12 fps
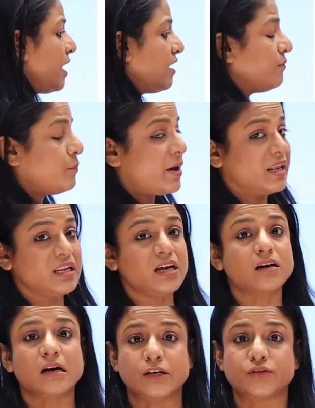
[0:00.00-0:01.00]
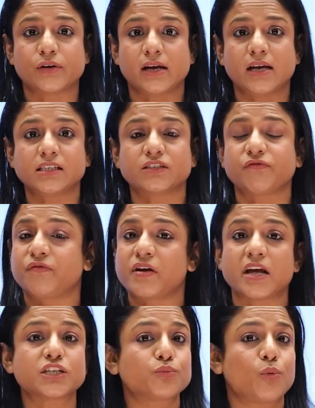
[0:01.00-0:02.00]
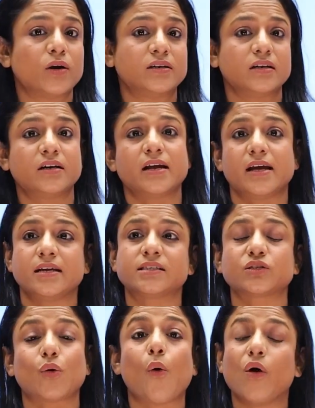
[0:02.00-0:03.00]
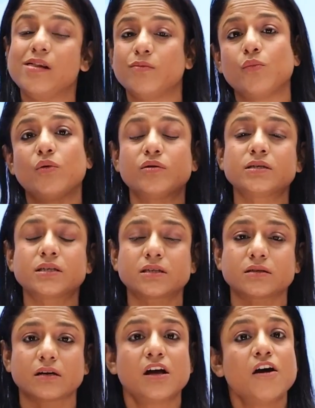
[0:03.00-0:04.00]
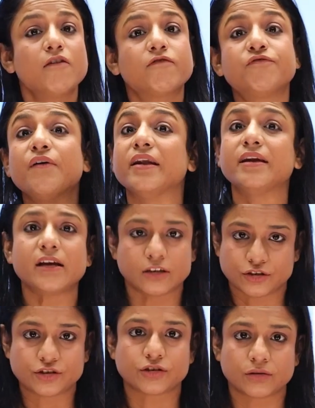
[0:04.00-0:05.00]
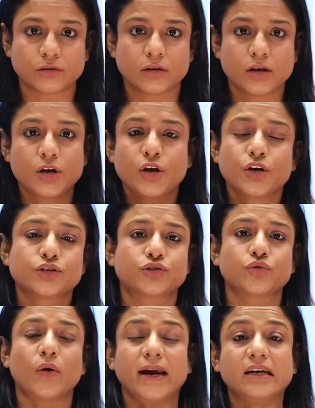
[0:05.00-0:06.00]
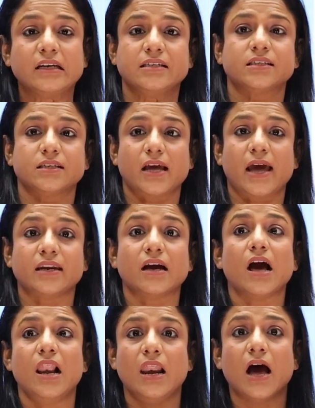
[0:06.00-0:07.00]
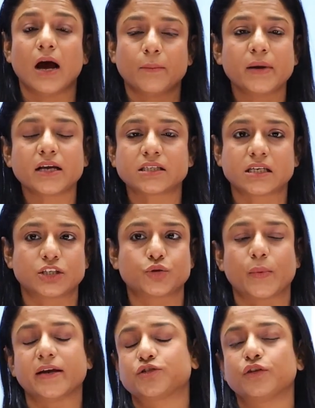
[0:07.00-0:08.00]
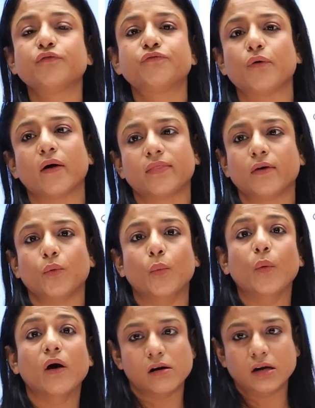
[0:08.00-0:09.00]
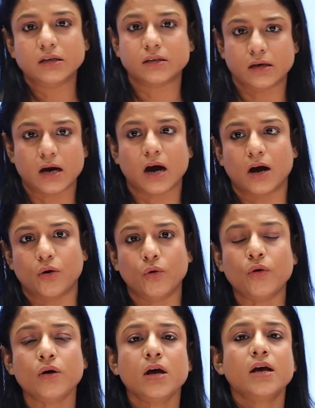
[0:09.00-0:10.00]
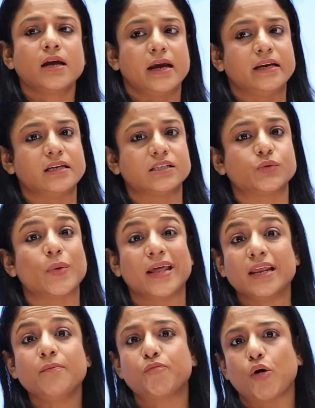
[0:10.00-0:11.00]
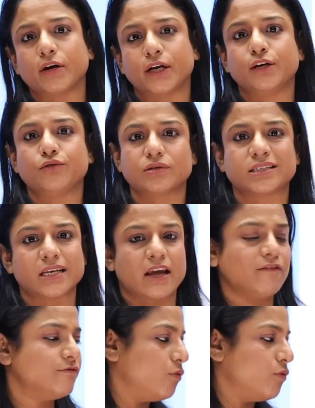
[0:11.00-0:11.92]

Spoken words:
In many countries, fresh water is almost finished. So it is an alarming situation for the world now. It is very important to save